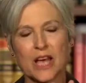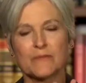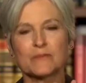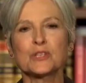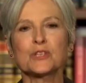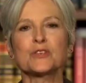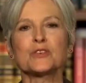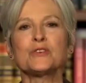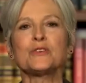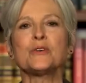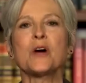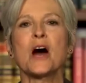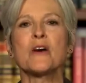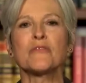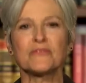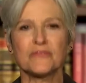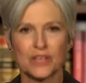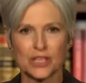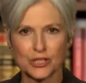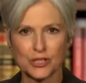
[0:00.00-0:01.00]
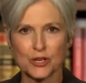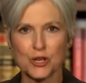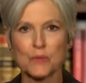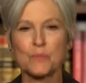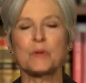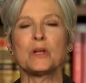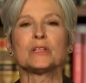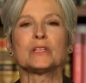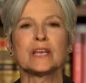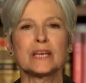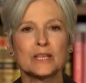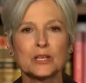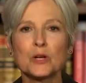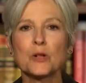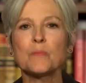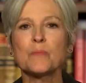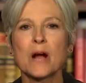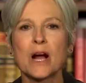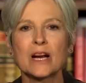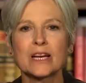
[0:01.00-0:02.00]
have two official
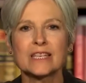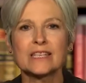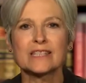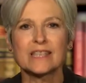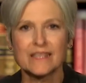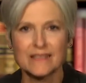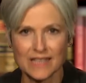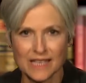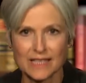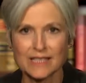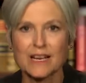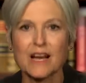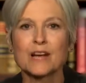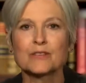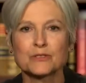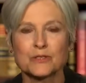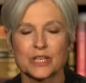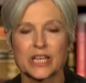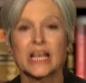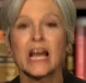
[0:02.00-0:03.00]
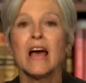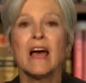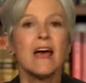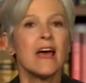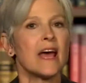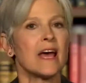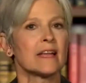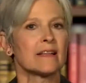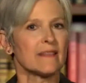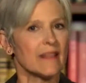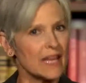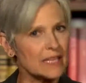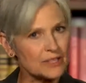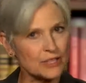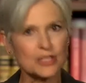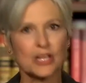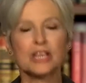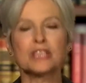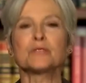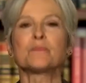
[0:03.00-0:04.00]
political parties in this country, and let's
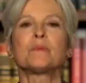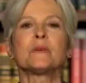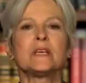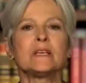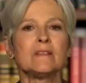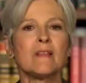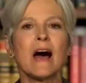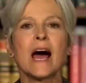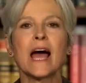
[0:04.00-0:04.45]
just be like